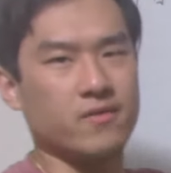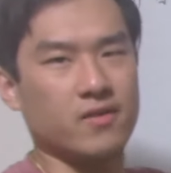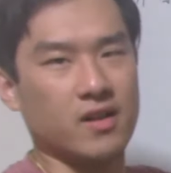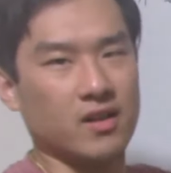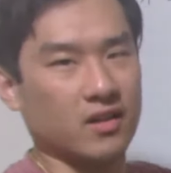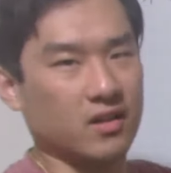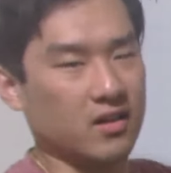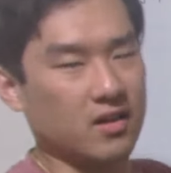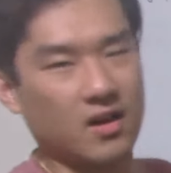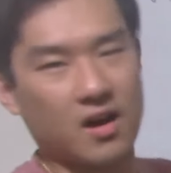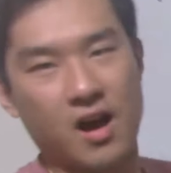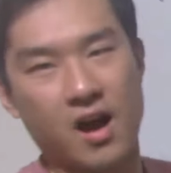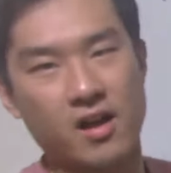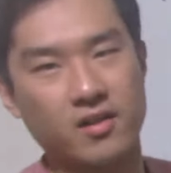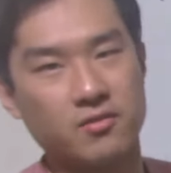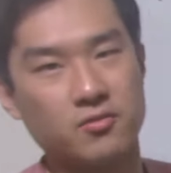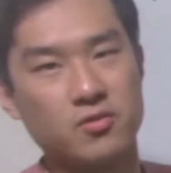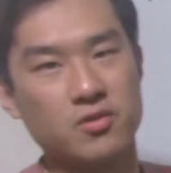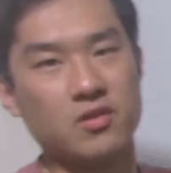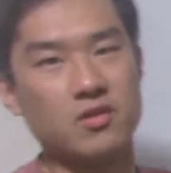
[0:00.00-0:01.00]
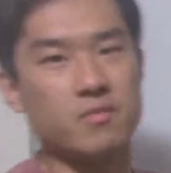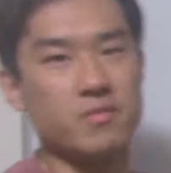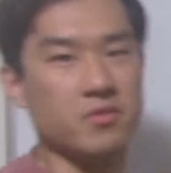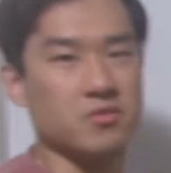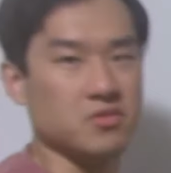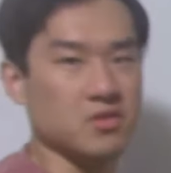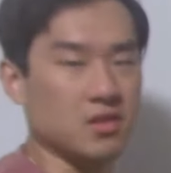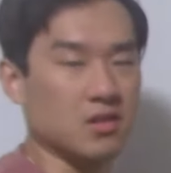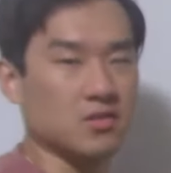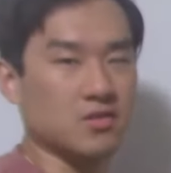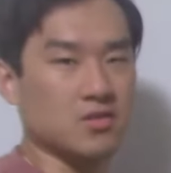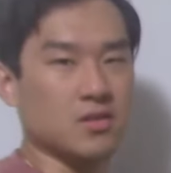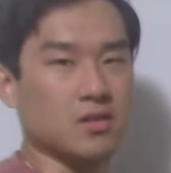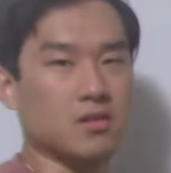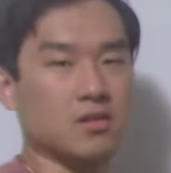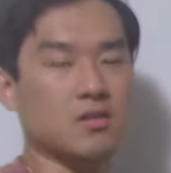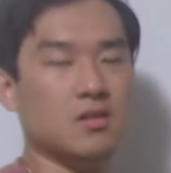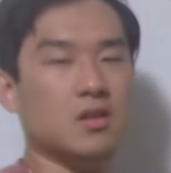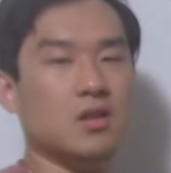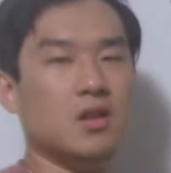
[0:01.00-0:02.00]
Like I don't really know music,
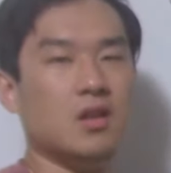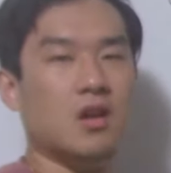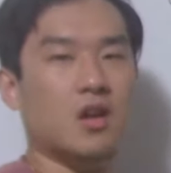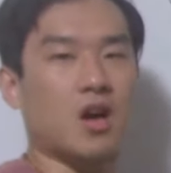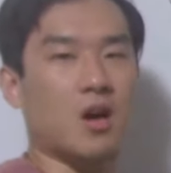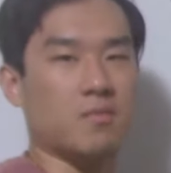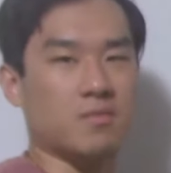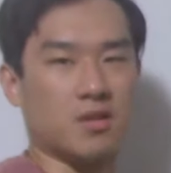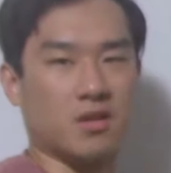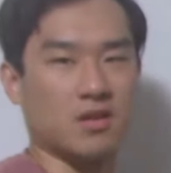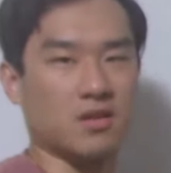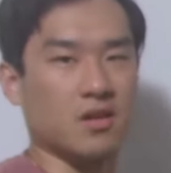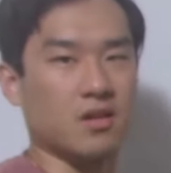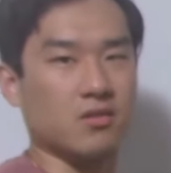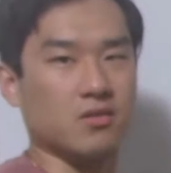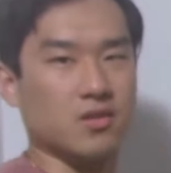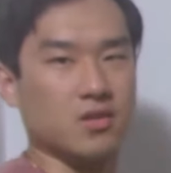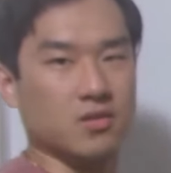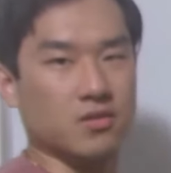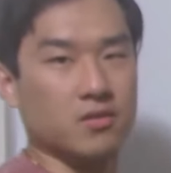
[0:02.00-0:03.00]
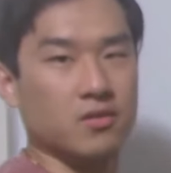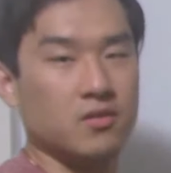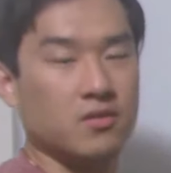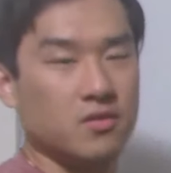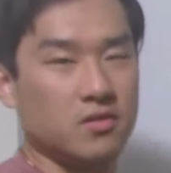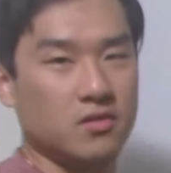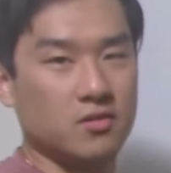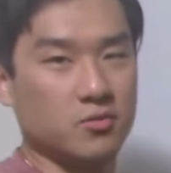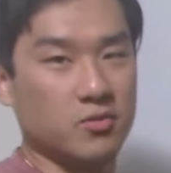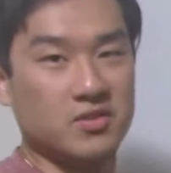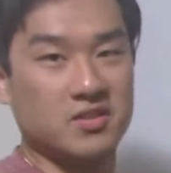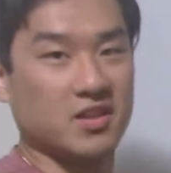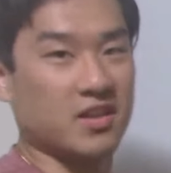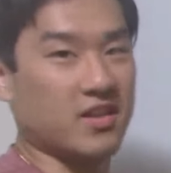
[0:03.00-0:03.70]
so I'm not gonna risk